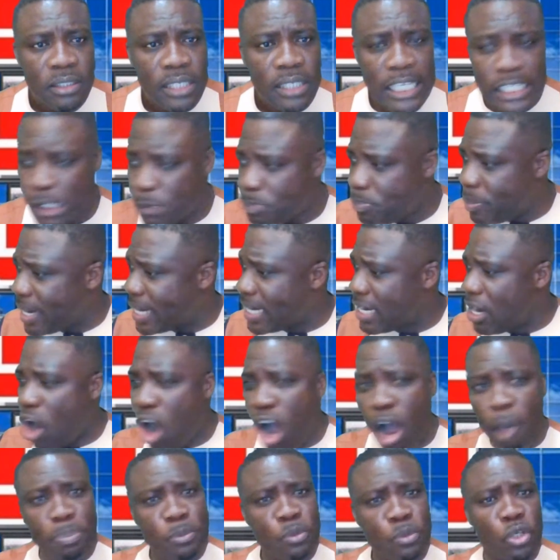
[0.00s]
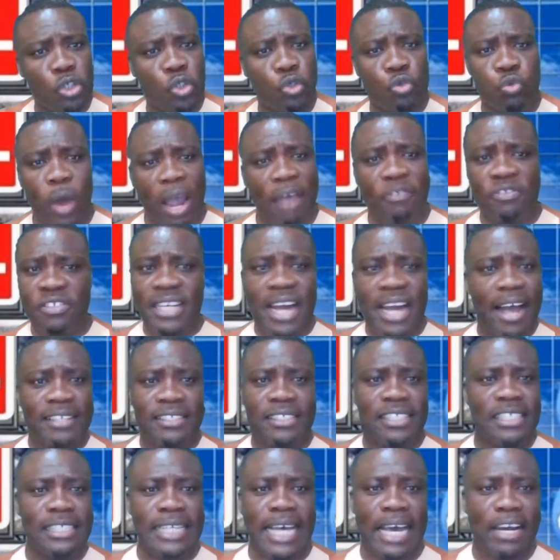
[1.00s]
and spend up to
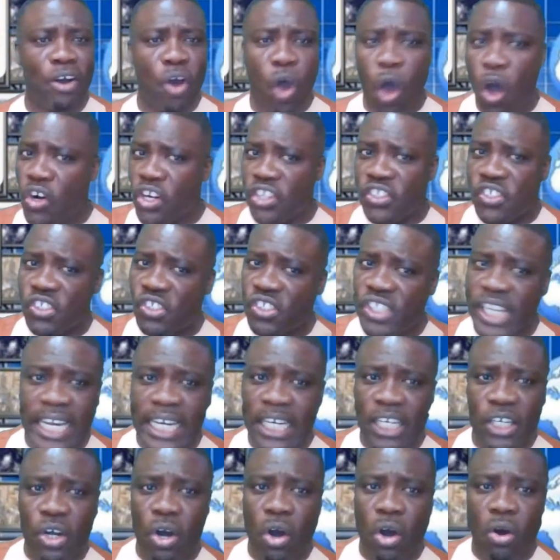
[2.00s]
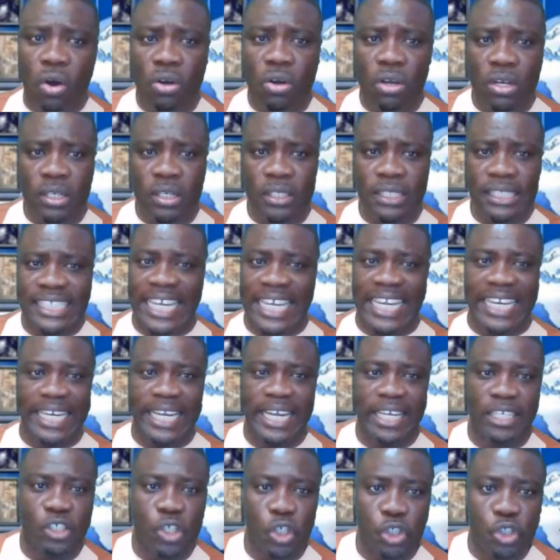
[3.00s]
$12,000 on a single
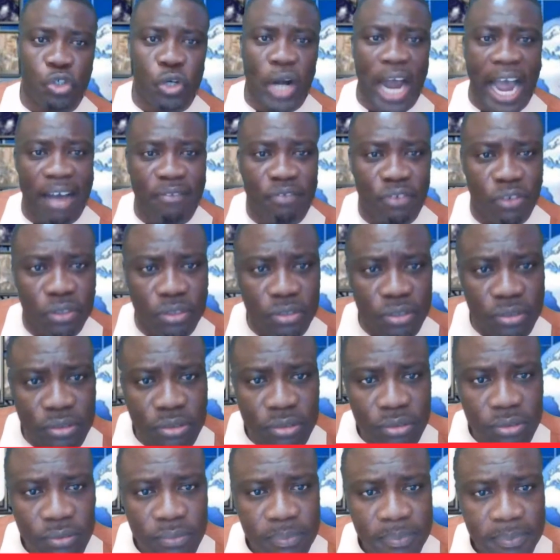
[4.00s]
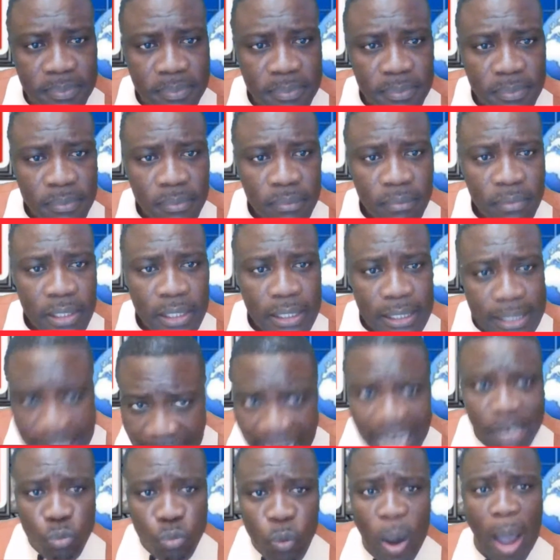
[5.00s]
ticket to travel.
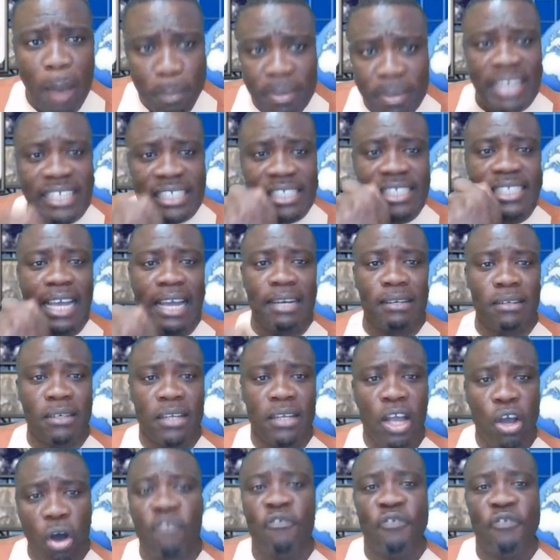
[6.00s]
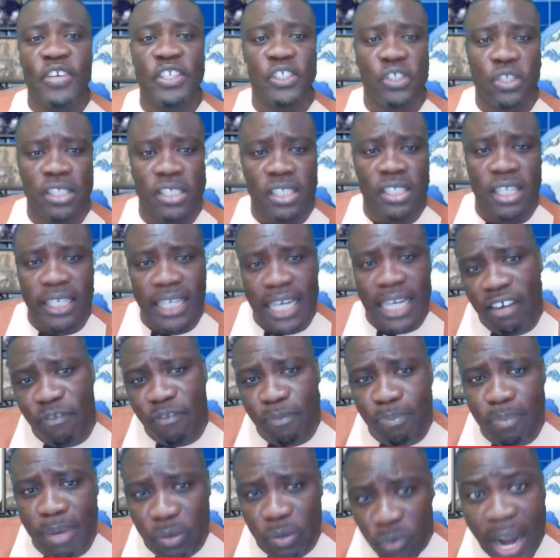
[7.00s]
That's what makes them officials of
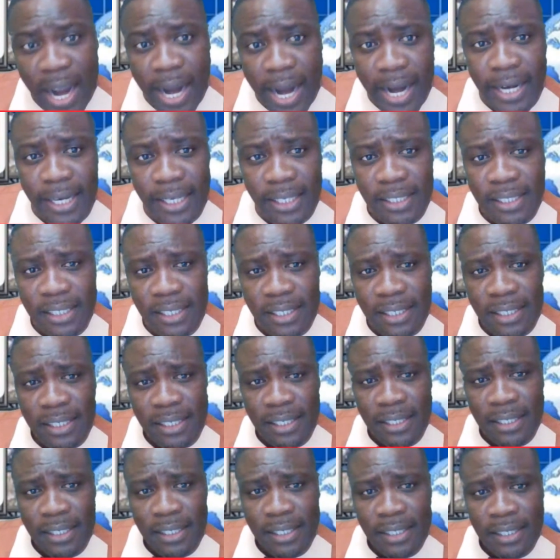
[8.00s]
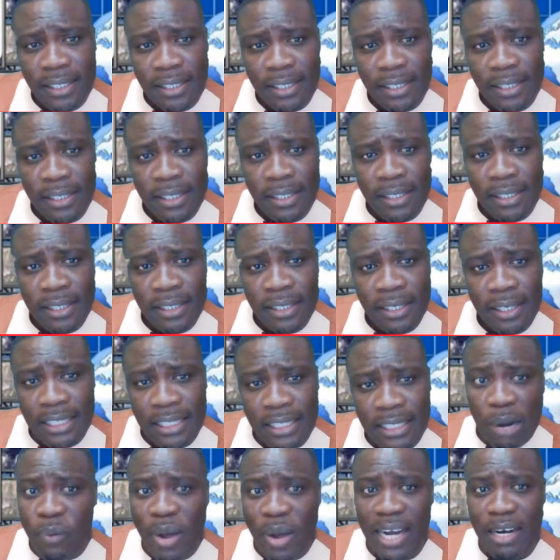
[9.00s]
government, right? Is
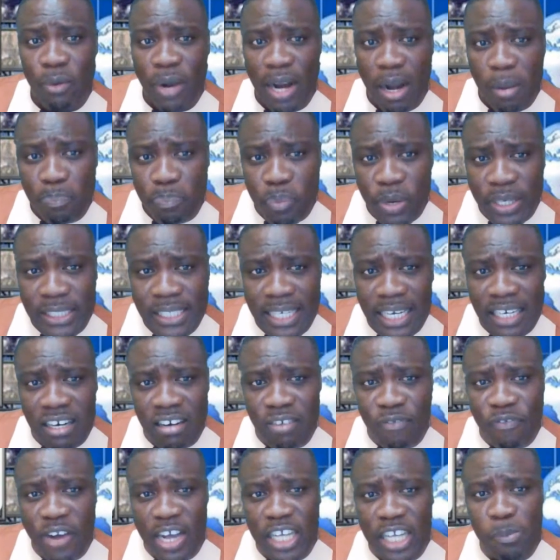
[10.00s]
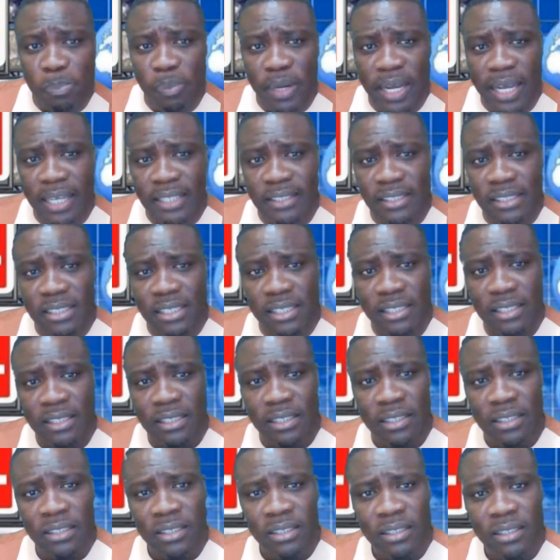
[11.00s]
that why they were important in the first place?
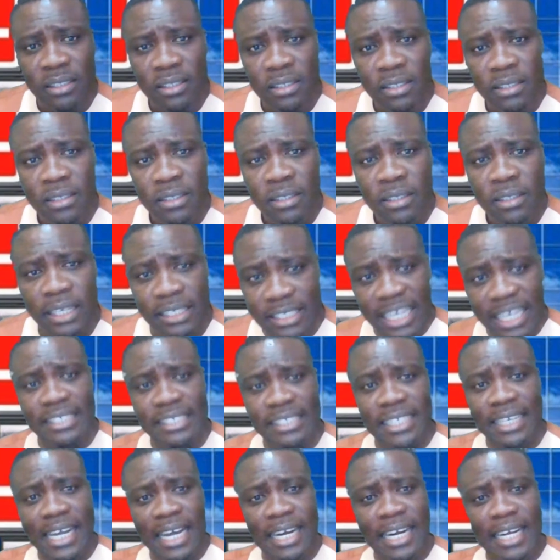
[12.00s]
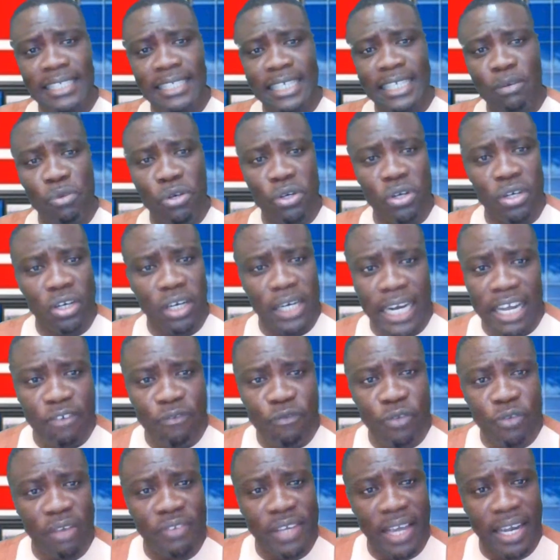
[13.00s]
Is this the kind of thing we're going to live
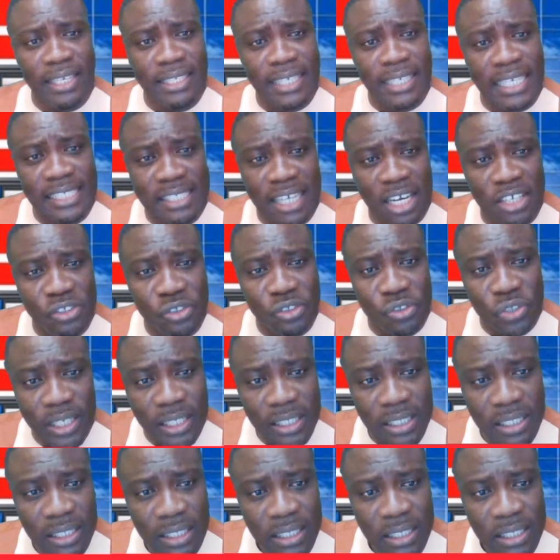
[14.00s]
with here in this country?